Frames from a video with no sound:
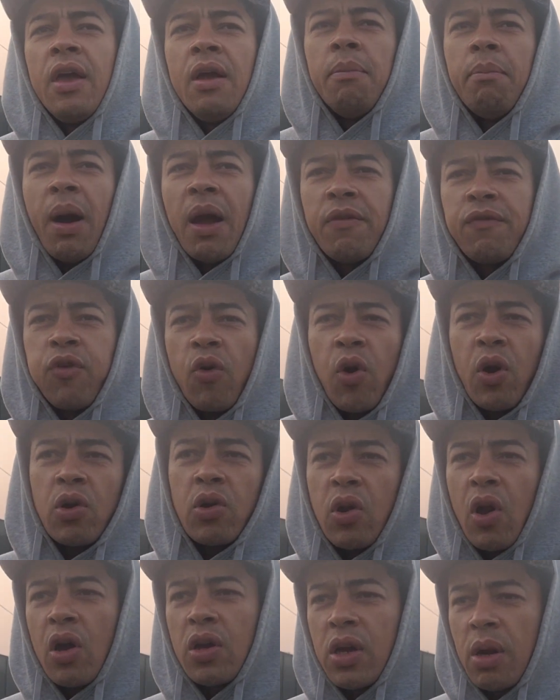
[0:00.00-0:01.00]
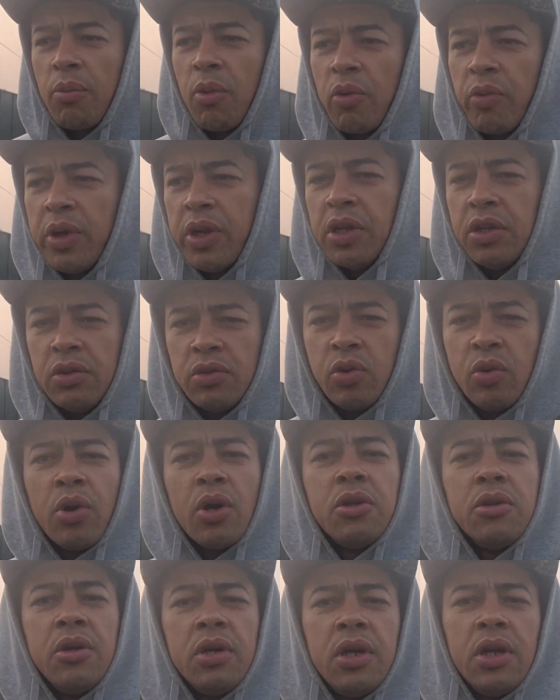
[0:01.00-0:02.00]
By 4 o'clock, I'm already
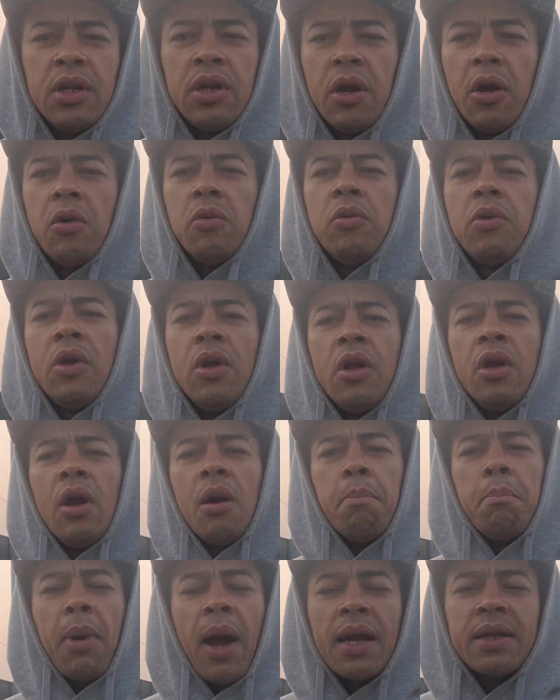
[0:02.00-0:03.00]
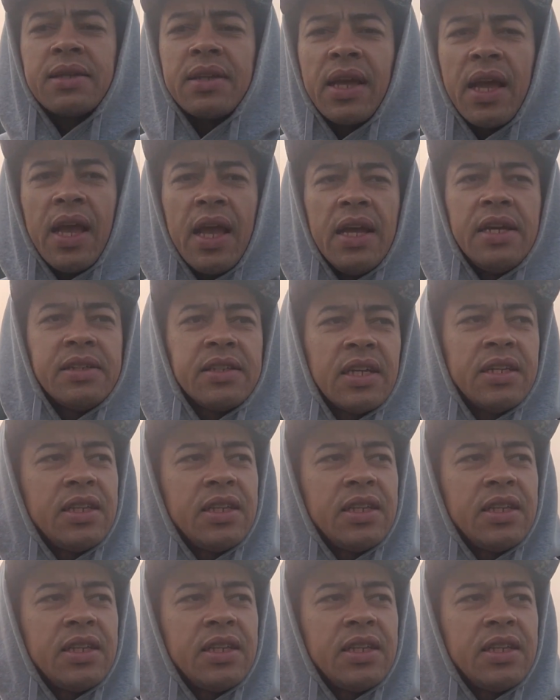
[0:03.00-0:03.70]
doing, my things. And